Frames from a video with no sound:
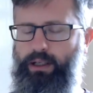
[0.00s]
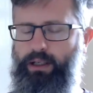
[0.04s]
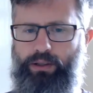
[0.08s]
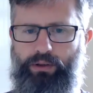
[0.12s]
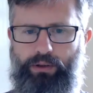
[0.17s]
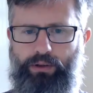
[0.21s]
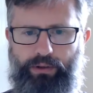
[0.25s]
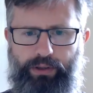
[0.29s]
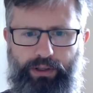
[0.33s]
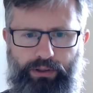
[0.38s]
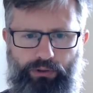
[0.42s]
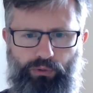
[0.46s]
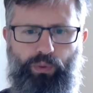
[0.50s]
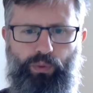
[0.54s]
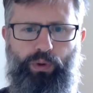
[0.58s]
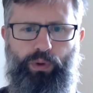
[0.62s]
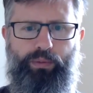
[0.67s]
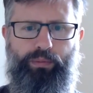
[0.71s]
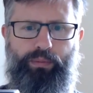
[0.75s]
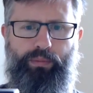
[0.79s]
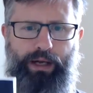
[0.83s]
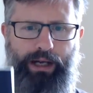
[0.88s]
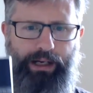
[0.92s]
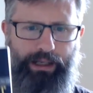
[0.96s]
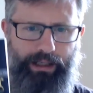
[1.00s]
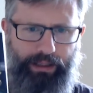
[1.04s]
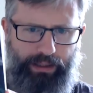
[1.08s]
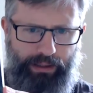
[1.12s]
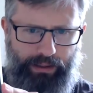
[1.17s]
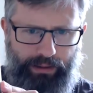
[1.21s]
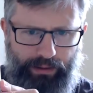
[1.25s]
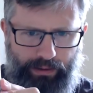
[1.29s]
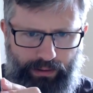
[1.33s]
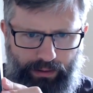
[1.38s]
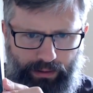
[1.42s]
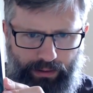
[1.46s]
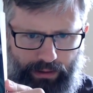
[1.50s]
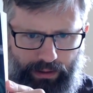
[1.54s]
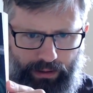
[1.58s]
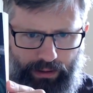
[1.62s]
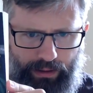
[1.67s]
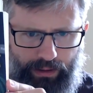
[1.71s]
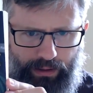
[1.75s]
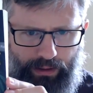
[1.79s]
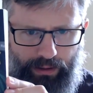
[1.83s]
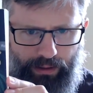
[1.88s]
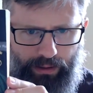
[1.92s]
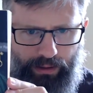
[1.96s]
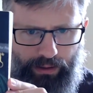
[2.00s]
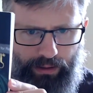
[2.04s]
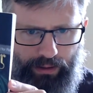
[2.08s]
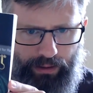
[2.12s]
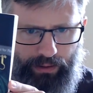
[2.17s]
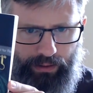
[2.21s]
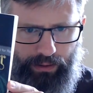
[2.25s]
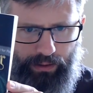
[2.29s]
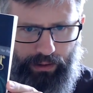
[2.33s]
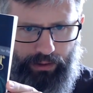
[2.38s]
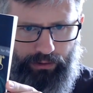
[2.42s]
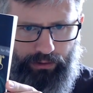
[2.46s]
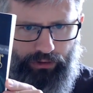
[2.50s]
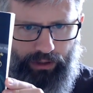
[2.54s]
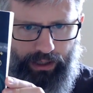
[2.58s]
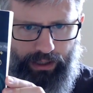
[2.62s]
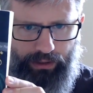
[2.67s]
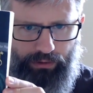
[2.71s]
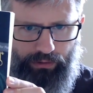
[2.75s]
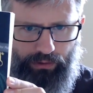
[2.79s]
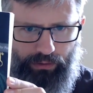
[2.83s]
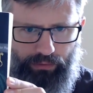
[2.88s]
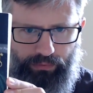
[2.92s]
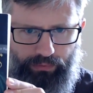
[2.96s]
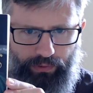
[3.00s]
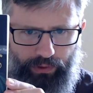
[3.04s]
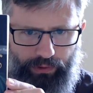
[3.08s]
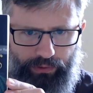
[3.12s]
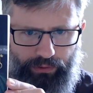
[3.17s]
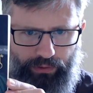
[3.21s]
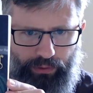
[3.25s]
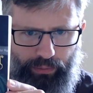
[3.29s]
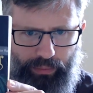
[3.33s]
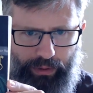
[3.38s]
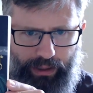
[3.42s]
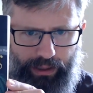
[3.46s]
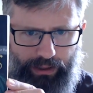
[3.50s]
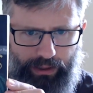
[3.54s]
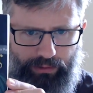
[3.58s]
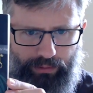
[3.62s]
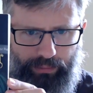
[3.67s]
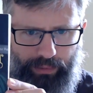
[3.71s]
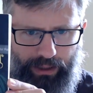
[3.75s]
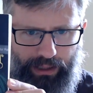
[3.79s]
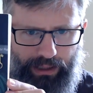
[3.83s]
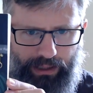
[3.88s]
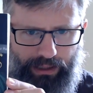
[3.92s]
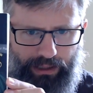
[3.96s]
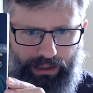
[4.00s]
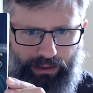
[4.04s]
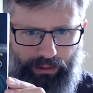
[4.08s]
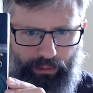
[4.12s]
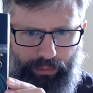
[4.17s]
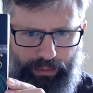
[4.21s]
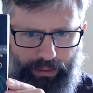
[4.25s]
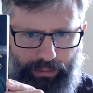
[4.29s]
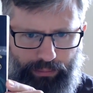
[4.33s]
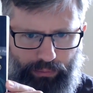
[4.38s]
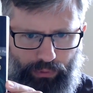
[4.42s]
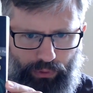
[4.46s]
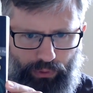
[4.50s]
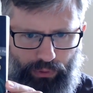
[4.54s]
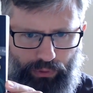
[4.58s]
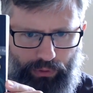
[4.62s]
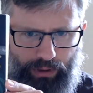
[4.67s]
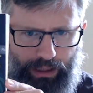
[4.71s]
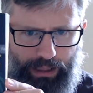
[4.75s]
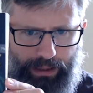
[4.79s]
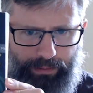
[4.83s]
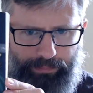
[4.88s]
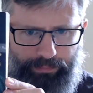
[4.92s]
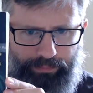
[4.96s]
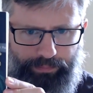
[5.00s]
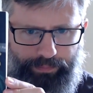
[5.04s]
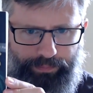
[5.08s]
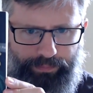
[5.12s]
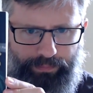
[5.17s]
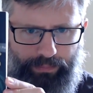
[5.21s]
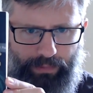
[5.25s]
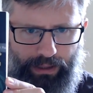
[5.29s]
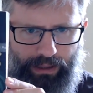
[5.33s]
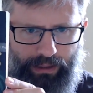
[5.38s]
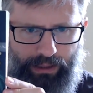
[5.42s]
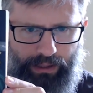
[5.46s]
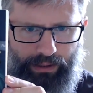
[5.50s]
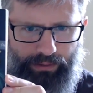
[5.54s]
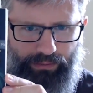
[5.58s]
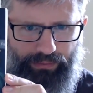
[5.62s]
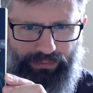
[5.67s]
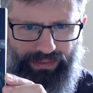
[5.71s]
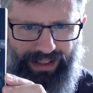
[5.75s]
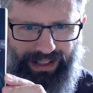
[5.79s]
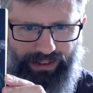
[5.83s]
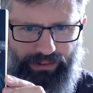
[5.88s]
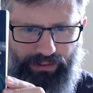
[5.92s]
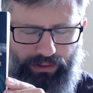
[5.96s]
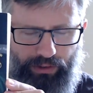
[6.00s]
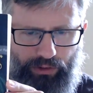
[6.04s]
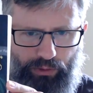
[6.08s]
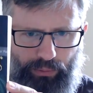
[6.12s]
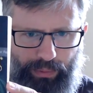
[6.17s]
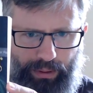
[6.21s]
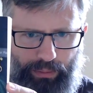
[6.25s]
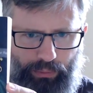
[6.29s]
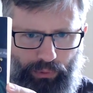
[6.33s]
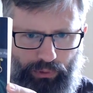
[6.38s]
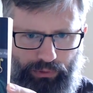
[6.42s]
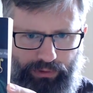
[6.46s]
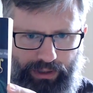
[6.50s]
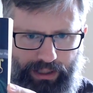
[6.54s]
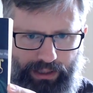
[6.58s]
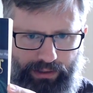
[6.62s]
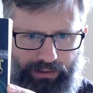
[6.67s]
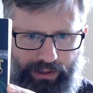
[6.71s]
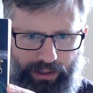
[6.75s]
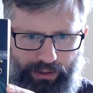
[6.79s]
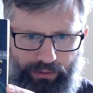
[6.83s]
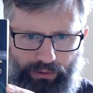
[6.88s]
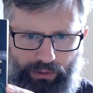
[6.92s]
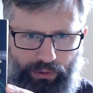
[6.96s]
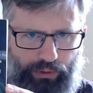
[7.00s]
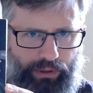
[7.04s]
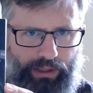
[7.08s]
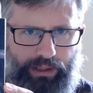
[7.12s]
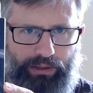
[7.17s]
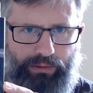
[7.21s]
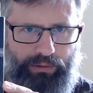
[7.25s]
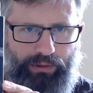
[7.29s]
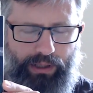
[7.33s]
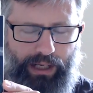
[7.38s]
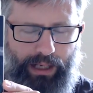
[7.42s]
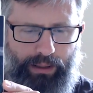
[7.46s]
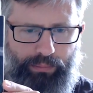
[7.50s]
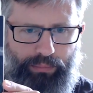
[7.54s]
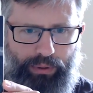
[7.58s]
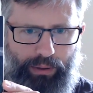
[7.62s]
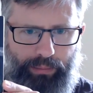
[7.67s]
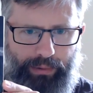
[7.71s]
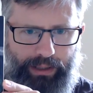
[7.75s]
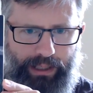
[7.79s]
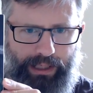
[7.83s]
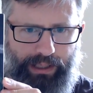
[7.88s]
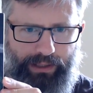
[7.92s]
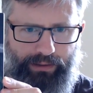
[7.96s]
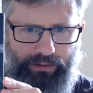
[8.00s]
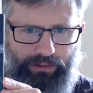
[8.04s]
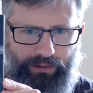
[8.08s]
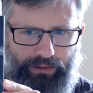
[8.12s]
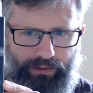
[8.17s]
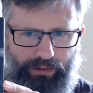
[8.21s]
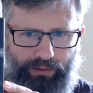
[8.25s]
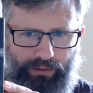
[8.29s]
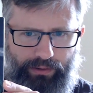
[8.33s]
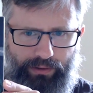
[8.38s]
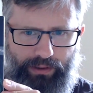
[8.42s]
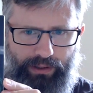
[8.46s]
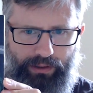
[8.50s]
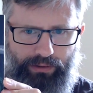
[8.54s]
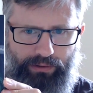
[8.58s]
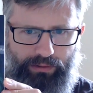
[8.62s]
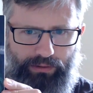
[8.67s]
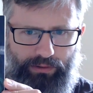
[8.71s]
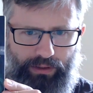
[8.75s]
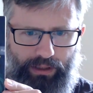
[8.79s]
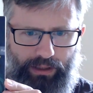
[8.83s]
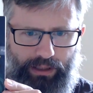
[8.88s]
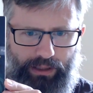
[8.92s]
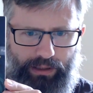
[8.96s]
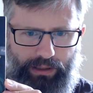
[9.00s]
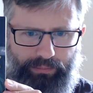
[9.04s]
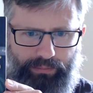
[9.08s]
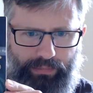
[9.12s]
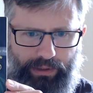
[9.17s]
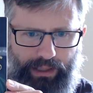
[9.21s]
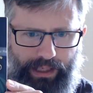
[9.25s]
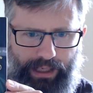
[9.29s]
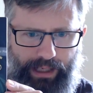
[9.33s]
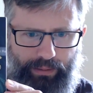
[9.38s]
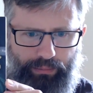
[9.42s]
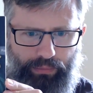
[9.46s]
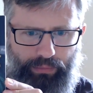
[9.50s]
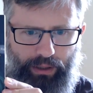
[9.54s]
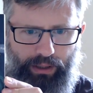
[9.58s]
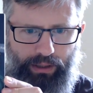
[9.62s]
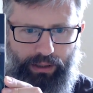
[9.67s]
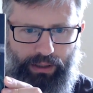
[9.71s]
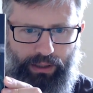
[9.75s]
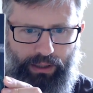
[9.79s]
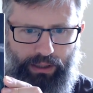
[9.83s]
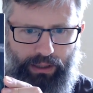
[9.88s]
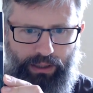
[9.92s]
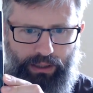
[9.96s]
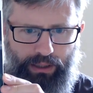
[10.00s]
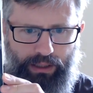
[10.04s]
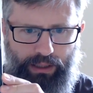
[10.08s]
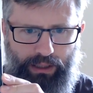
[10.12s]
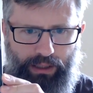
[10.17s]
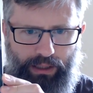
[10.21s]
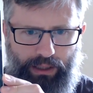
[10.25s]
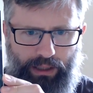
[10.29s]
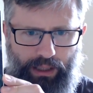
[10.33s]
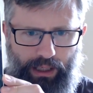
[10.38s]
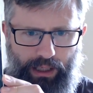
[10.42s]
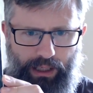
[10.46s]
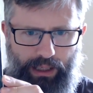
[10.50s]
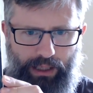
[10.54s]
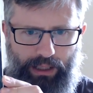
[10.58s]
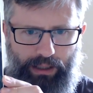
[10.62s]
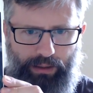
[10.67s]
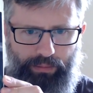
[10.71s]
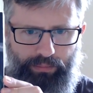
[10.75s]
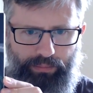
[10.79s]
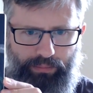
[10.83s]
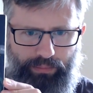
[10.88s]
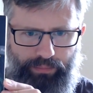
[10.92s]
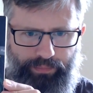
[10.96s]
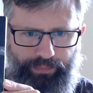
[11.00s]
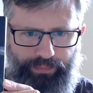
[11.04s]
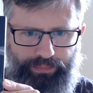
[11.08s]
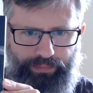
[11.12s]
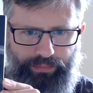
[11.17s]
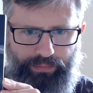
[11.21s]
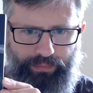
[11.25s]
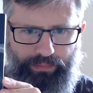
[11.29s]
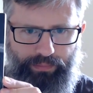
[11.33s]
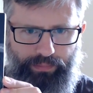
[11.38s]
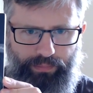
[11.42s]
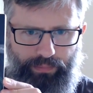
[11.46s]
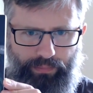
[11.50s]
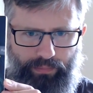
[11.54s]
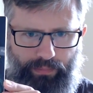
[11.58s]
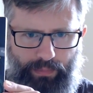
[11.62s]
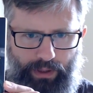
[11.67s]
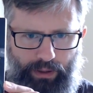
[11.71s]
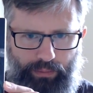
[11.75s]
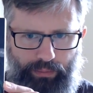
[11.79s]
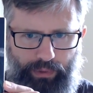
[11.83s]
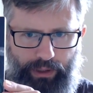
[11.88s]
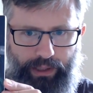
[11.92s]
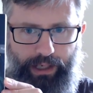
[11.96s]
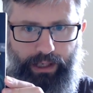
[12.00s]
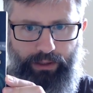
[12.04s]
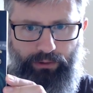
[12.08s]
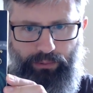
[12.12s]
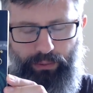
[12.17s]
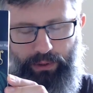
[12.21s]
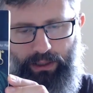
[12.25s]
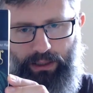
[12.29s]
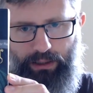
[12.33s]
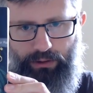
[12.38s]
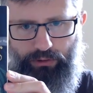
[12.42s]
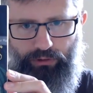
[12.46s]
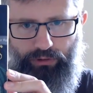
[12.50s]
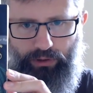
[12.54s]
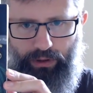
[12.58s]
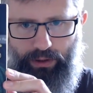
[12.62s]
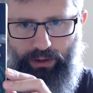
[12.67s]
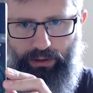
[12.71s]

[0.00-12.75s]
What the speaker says: I got this one back. I changed the font a bit to make it a little bit more kind of fancy. It's a bit more detail. You probably can't see on this camera. But next week I'll show